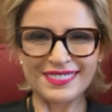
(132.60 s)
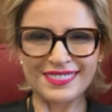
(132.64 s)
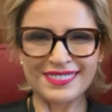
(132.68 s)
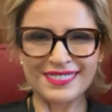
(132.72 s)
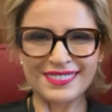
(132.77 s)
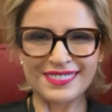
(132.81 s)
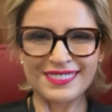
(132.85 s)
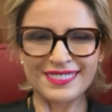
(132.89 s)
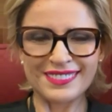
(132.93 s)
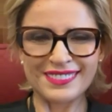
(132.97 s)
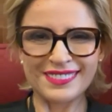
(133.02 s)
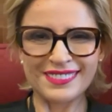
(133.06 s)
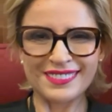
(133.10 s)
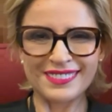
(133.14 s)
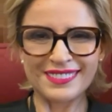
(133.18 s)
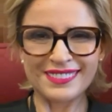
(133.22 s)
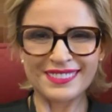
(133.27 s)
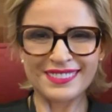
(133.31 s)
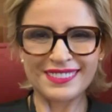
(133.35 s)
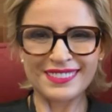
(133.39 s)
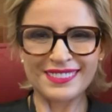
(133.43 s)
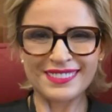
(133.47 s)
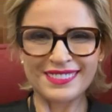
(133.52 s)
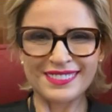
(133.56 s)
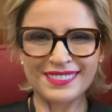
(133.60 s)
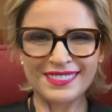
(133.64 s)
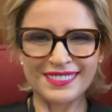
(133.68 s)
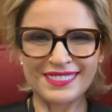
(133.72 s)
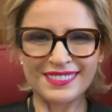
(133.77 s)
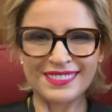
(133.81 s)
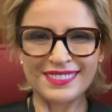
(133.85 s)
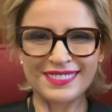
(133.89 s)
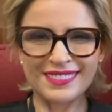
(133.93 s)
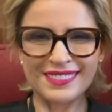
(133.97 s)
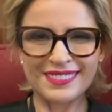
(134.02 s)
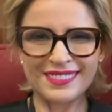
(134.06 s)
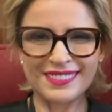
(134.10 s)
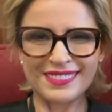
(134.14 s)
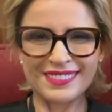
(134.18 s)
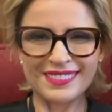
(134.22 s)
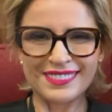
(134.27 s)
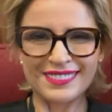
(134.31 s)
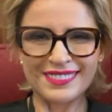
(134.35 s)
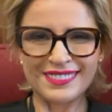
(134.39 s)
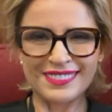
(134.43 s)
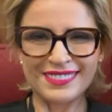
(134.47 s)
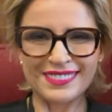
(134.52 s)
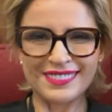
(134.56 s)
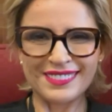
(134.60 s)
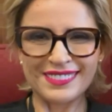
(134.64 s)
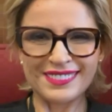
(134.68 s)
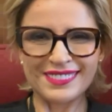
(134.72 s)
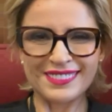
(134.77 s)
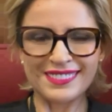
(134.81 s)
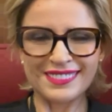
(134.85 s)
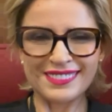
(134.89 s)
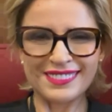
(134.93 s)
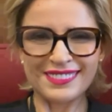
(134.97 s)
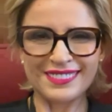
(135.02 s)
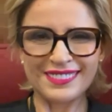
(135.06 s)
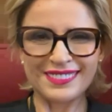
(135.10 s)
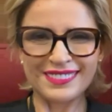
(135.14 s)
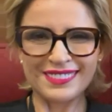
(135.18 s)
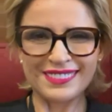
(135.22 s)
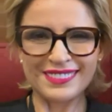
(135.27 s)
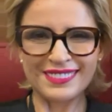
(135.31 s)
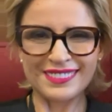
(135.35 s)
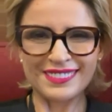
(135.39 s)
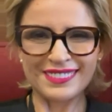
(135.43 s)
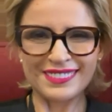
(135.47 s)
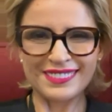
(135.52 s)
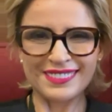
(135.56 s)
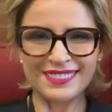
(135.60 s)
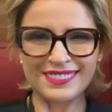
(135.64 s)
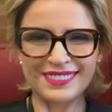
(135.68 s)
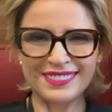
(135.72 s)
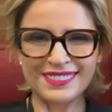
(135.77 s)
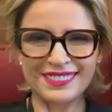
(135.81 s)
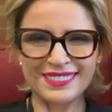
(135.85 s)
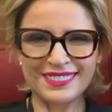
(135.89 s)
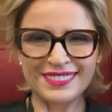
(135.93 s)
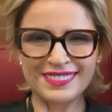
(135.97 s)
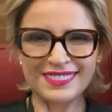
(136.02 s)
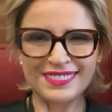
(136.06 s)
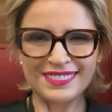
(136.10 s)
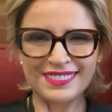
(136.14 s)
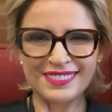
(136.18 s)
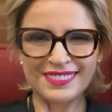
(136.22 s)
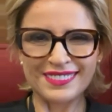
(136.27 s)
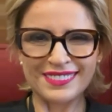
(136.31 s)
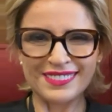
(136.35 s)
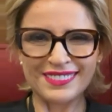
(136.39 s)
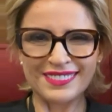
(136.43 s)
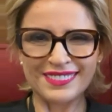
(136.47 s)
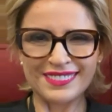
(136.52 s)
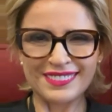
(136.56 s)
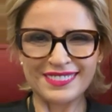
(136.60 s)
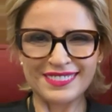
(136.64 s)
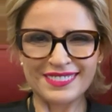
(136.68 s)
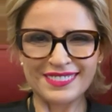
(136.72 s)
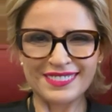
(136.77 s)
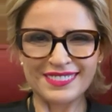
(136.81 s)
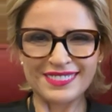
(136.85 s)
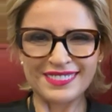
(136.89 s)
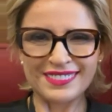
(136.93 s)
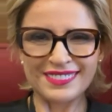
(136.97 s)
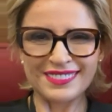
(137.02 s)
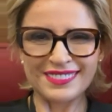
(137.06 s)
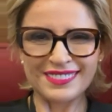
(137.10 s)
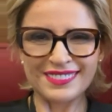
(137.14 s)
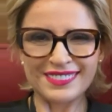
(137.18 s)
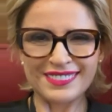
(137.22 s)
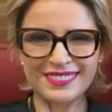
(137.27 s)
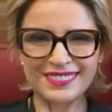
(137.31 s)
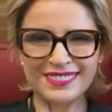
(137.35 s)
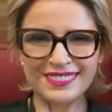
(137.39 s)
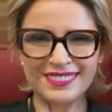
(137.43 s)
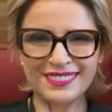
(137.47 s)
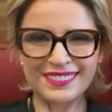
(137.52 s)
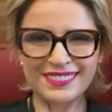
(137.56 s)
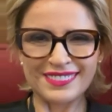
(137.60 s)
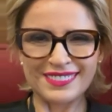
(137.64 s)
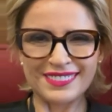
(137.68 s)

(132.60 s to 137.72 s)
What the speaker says: (not speaking)